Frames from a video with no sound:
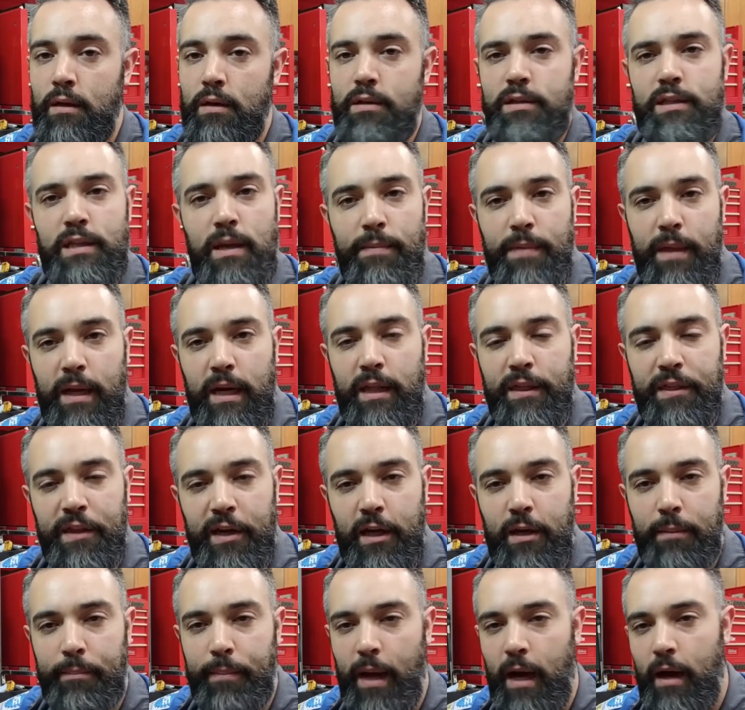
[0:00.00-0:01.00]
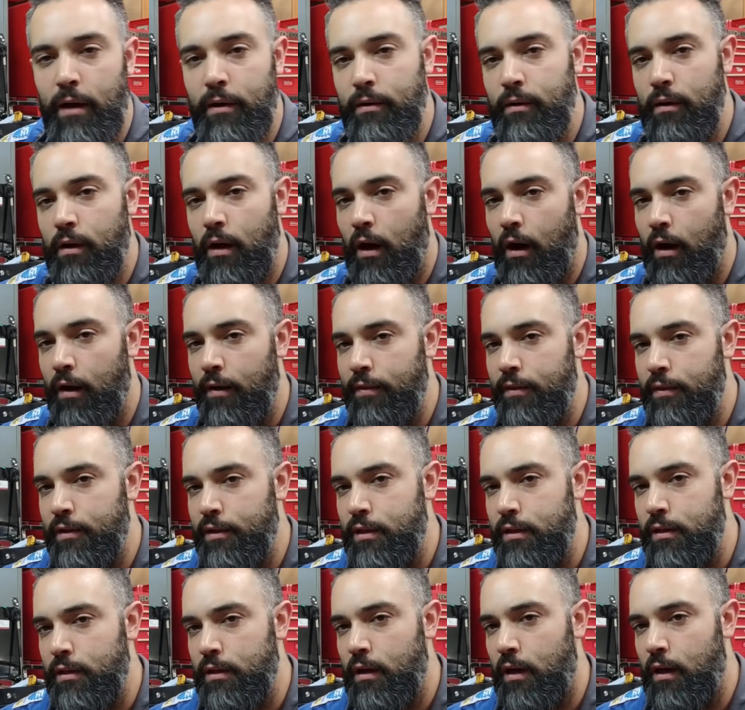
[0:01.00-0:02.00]
Something to think about on
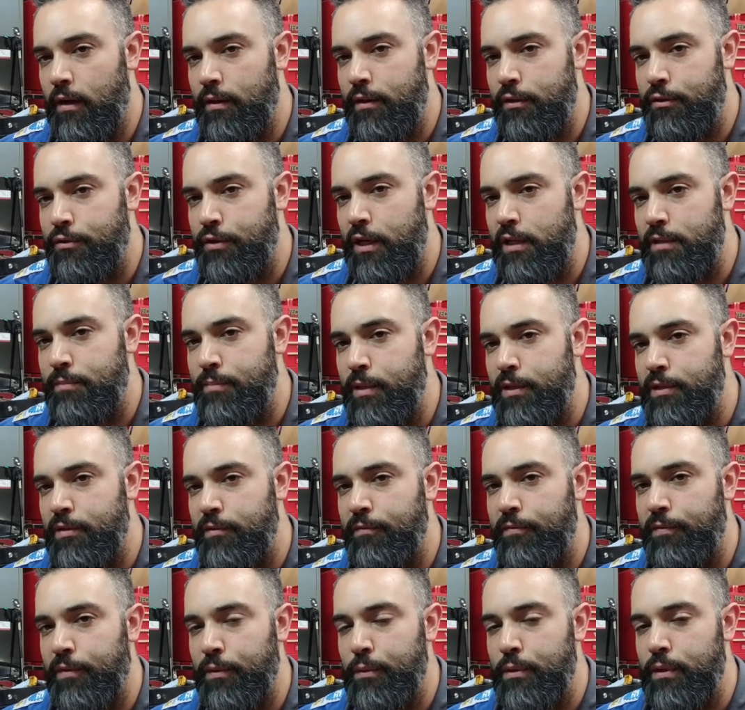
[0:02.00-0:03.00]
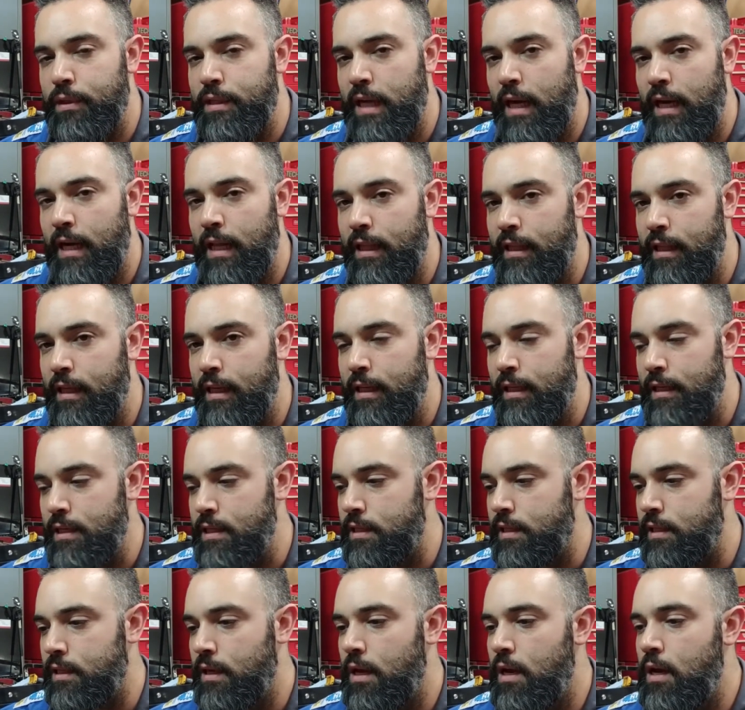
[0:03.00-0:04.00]
the transmission fluid side of
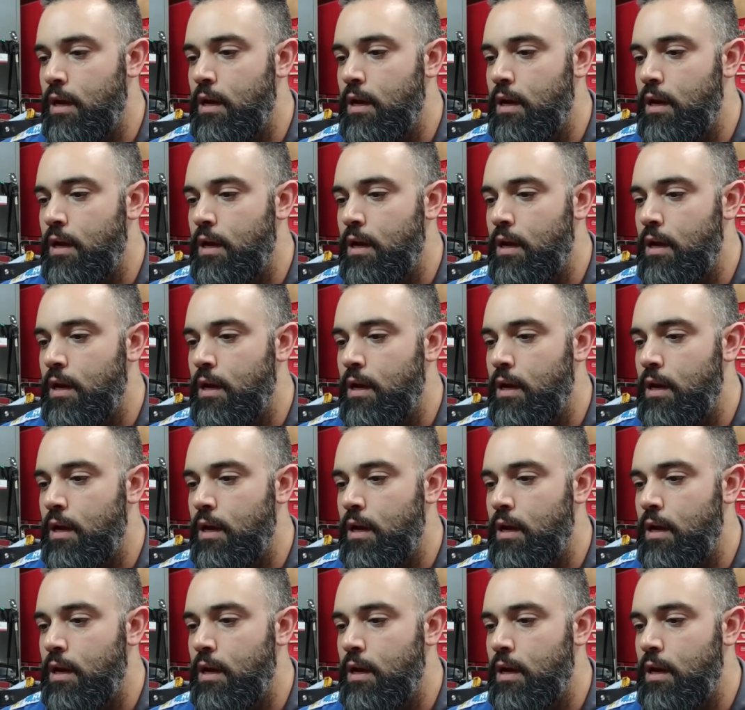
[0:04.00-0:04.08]
things.